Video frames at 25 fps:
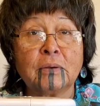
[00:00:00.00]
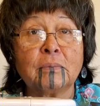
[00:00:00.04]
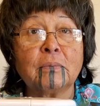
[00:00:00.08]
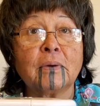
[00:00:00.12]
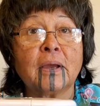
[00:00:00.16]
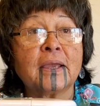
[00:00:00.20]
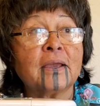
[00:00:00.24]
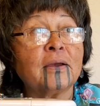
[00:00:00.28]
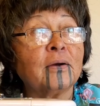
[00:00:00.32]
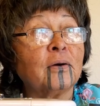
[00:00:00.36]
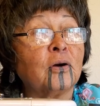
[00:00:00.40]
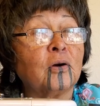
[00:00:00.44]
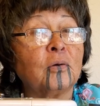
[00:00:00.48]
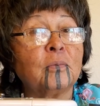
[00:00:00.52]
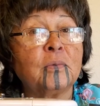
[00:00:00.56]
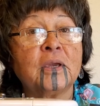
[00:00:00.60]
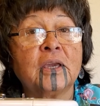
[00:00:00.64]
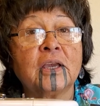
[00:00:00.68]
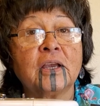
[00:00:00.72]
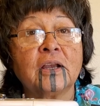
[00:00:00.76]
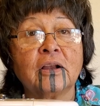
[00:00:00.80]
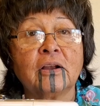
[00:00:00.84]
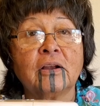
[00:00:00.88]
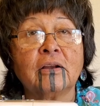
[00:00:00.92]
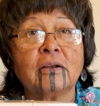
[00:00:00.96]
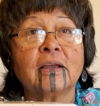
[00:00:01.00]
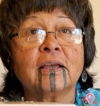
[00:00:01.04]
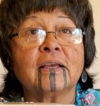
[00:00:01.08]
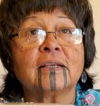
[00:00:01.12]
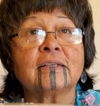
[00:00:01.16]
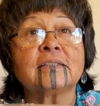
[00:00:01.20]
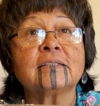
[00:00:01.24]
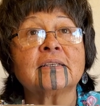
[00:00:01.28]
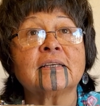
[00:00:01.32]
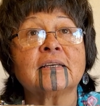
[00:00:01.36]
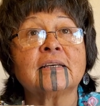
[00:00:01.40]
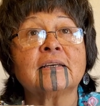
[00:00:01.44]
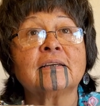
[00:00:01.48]
my home here
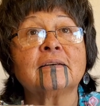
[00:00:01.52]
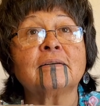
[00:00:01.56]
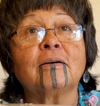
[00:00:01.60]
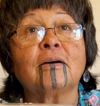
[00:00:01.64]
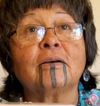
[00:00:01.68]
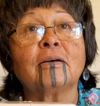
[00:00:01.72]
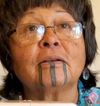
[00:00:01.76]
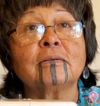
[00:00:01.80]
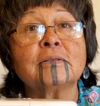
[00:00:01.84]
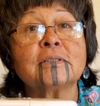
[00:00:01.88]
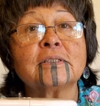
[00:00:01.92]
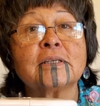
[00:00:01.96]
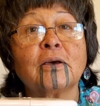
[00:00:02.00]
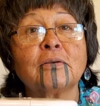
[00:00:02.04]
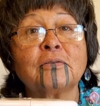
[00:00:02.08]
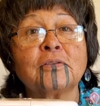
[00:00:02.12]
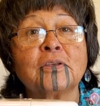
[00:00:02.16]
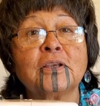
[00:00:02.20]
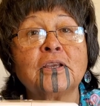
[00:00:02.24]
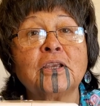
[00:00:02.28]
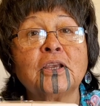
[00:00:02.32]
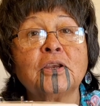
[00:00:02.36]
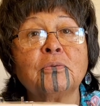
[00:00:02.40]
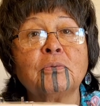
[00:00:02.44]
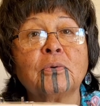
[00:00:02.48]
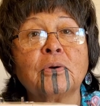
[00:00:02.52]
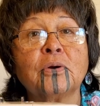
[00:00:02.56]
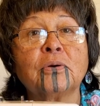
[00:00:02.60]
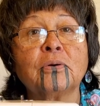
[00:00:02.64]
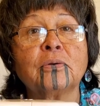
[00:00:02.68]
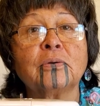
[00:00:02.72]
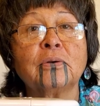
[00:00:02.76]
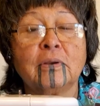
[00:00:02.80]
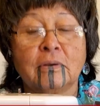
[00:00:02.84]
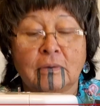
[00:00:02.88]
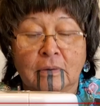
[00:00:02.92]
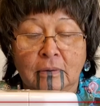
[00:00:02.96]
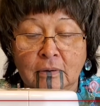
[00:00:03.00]
on South Indian
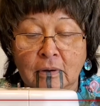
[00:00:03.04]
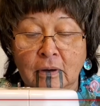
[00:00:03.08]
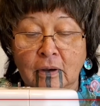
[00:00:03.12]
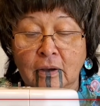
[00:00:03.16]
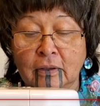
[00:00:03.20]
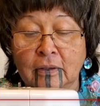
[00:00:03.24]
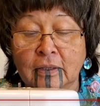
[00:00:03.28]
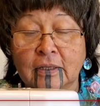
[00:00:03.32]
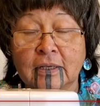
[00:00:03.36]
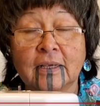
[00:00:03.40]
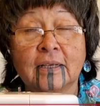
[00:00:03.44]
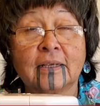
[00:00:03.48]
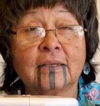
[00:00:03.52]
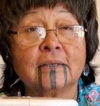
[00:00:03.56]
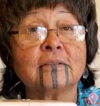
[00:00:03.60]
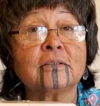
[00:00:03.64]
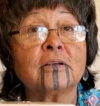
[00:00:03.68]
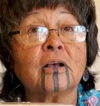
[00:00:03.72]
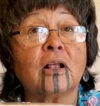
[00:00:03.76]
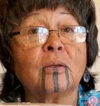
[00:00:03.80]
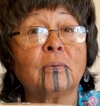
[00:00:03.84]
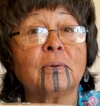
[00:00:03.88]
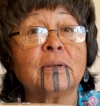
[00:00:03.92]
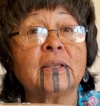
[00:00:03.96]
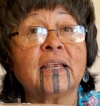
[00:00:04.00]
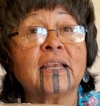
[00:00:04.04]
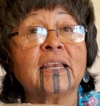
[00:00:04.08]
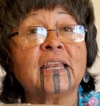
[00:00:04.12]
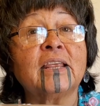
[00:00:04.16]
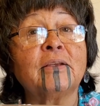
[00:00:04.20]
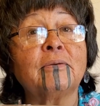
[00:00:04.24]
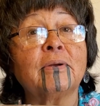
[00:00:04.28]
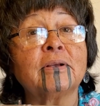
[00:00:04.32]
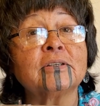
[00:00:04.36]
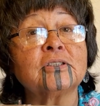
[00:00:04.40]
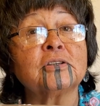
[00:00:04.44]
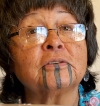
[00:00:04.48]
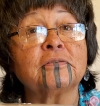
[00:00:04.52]
Road on the Tolowa
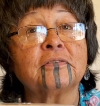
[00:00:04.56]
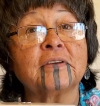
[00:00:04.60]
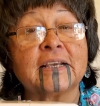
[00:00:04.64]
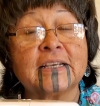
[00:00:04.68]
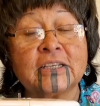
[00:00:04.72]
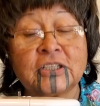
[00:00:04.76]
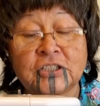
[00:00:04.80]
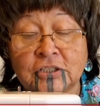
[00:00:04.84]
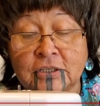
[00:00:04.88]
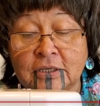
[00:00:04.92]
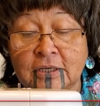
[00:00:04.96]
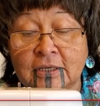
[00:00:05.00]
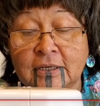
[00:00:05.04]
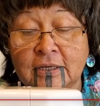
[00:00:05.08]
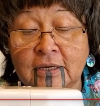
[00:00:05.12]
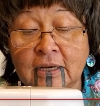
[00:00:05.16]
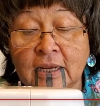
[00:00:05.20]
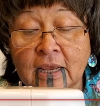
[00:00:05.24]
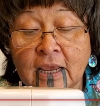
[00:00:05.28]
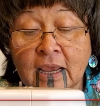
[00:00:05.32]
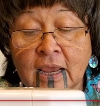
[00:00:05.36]
Reservation.